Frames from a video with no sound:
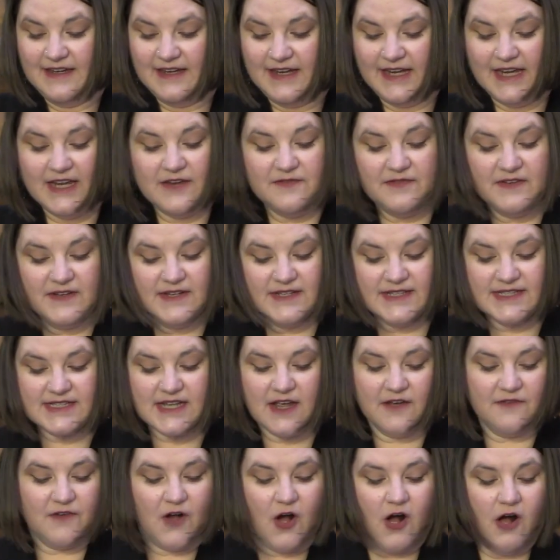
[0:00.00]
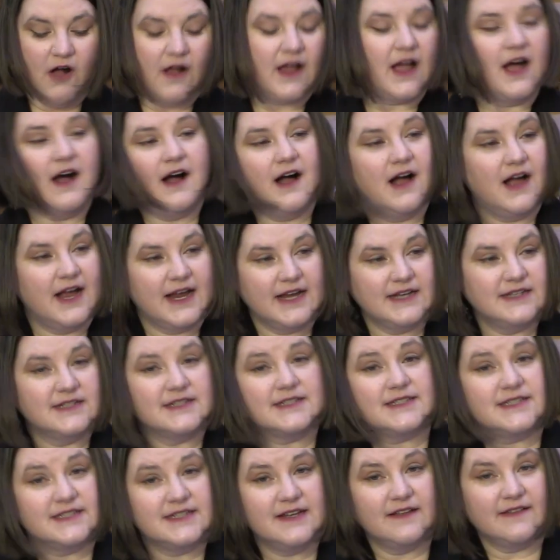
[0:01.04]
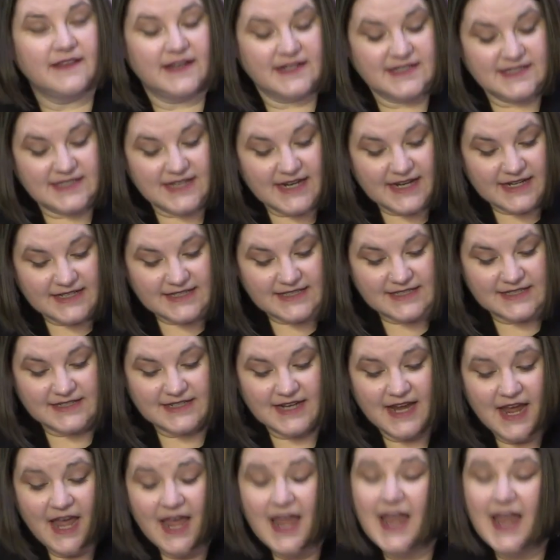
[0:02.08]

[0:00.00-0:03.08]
Evils of all kind still exist,